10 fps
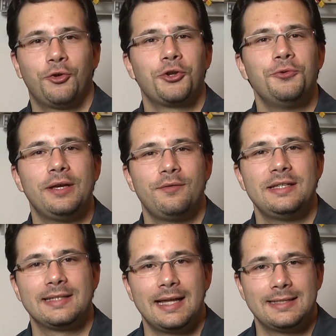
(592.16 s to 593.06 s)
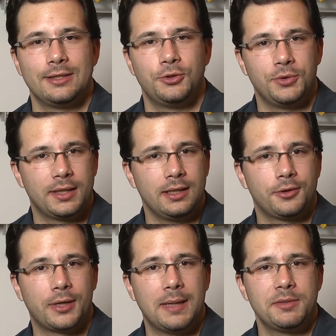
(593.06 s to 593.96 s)
For UAVs less than 2
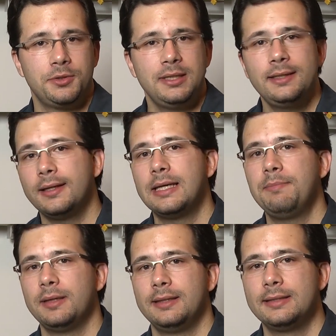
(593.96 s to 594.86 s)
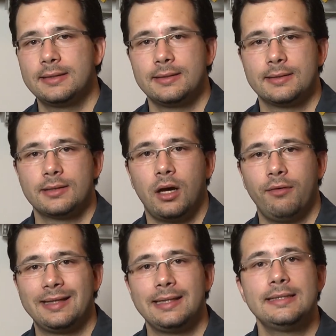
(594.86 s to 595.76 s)
kilograms, you need to keep a distance of
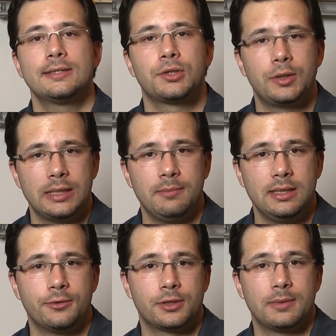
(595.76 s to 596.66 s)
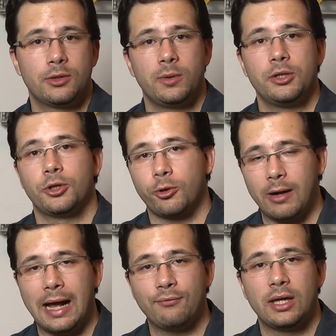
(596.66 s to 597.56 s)
at least 30 meters between your
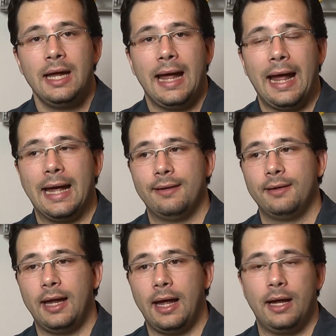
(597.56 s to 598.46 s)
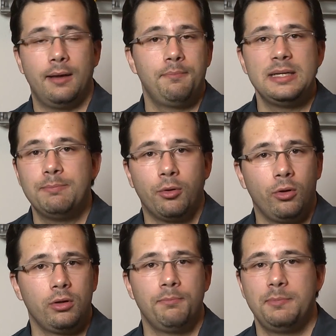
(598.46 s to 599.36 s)
craft and
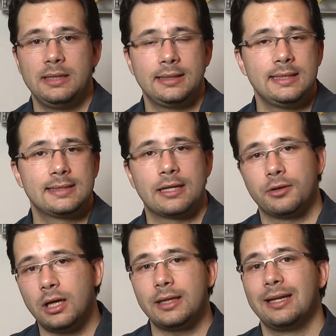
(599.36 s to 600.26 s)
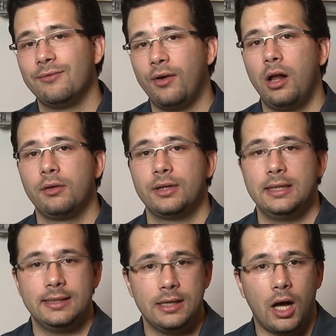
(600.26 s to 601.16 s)
people, buildings that are not involved in the